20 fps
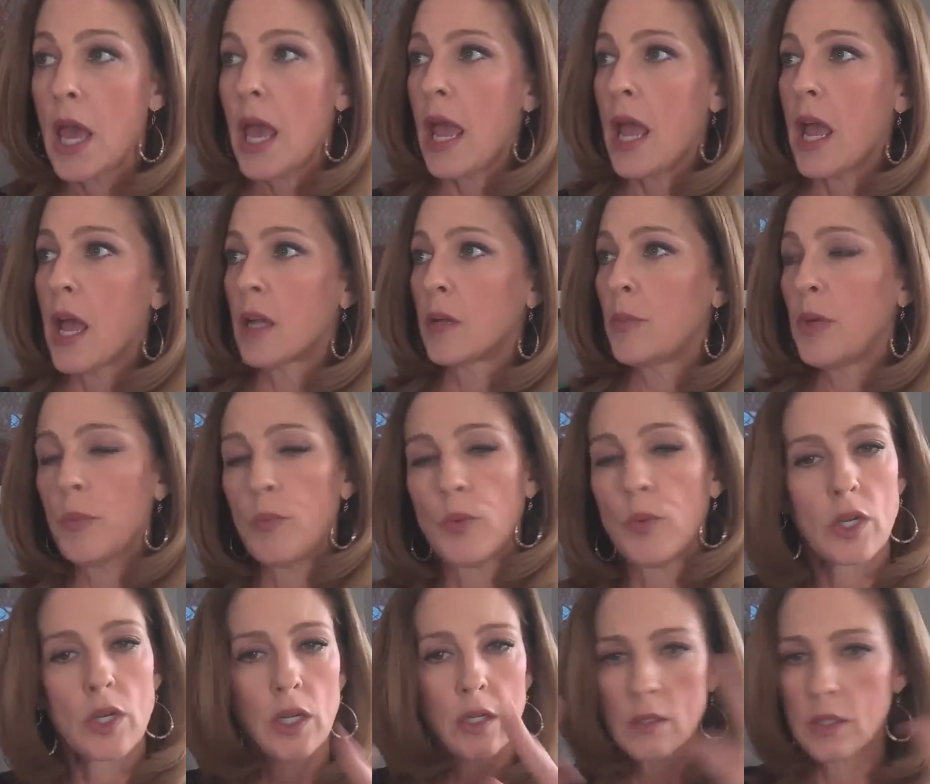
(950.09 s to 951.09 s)
And people
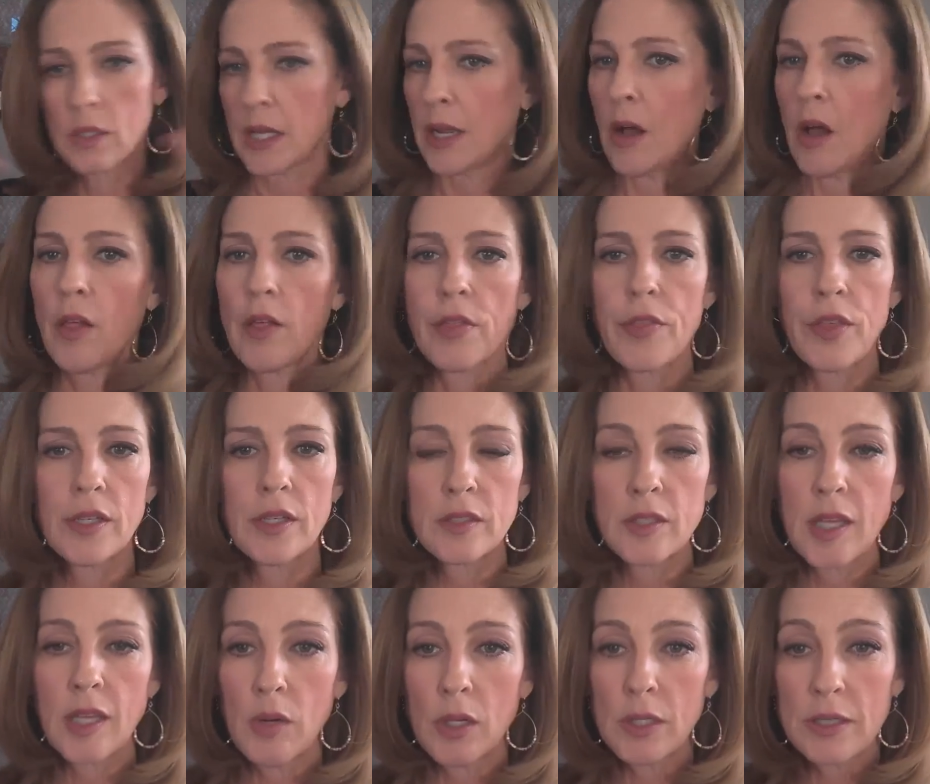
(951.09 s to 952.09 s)
can say all the things that
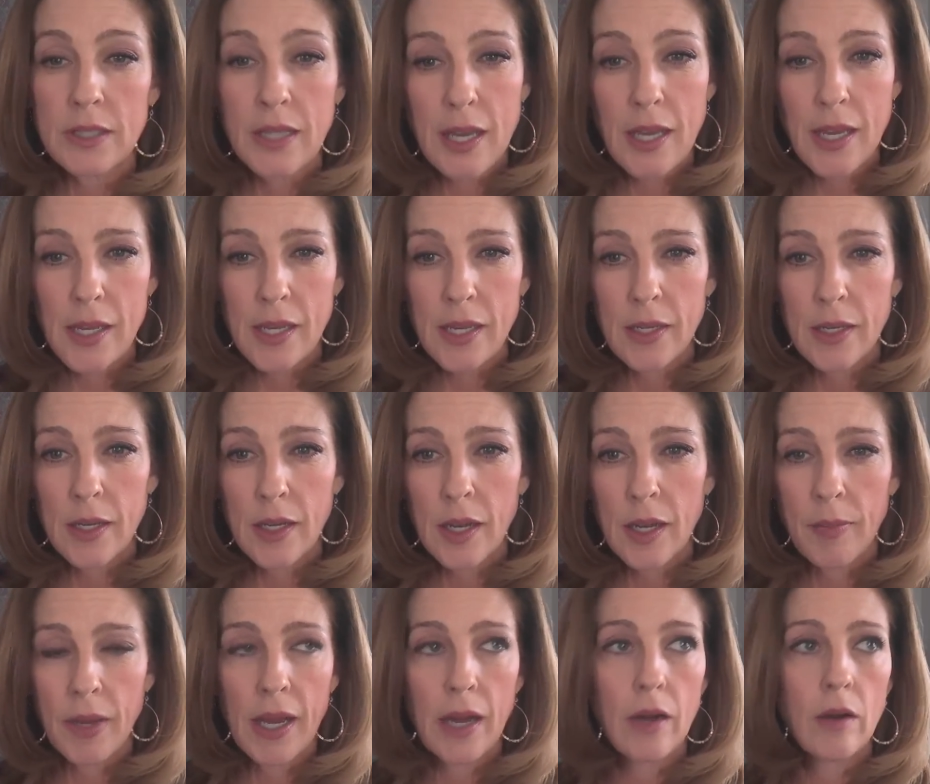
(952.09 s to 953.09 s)
they want to say
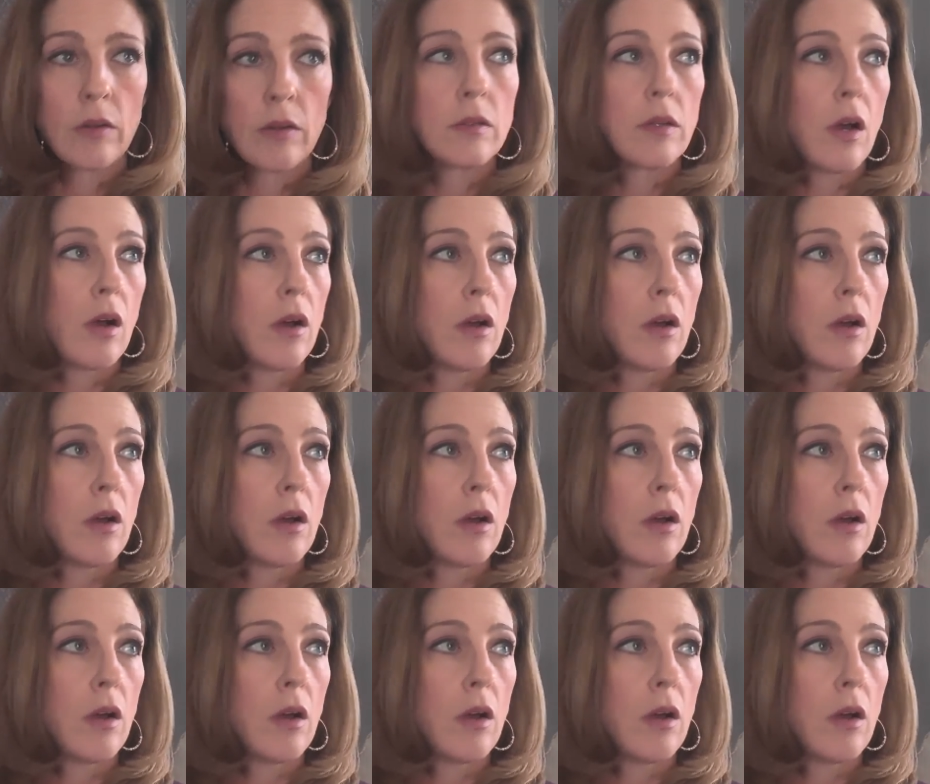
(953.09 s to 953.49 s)
about